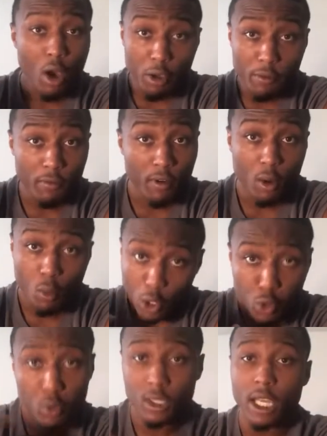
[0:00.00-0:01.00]
I don't give a fuck
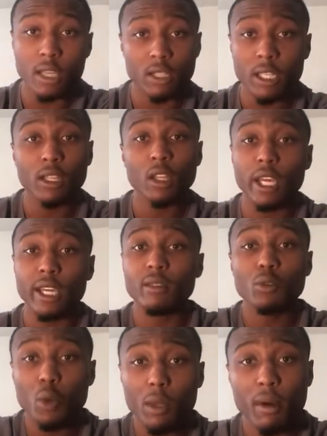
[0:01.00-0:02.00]
what you say, nigga.
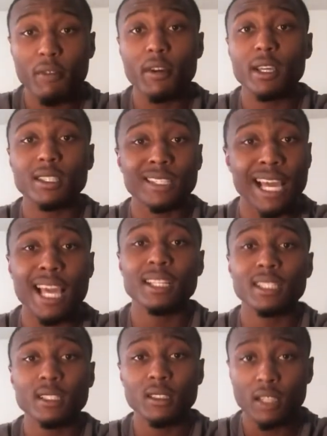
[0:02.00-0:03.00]
Like, you ain't my fucking
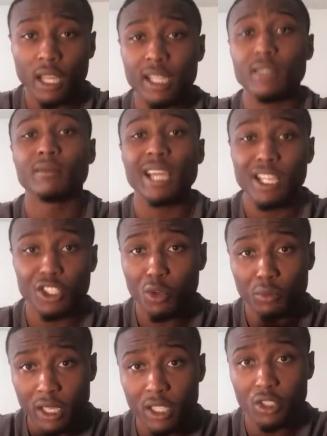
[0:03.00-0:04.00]
dad, nigga. Like, that ain't
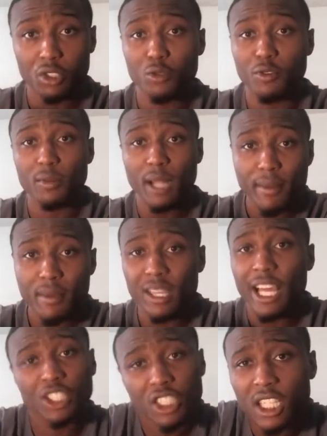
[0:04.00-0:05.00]
your bitch. You feel me? That
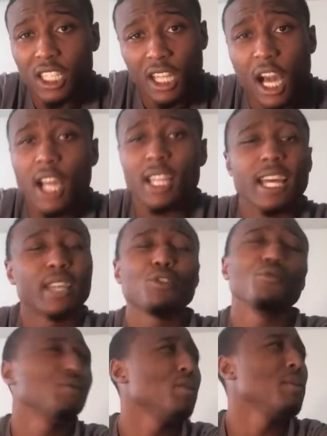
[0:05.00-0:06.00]
bitch, like, she's a god. Like,
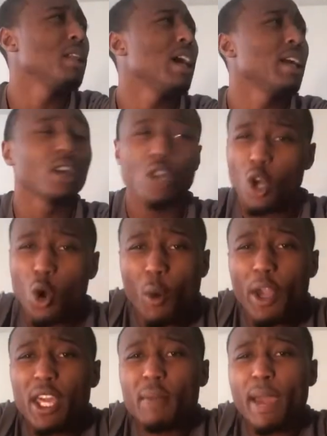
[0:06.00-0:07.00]
you feel me? Like,
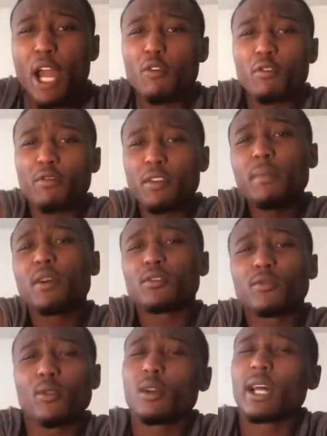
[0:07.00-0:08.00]
why you get mad over
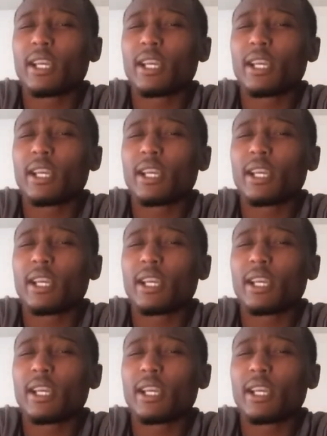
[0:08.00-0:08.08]
females for?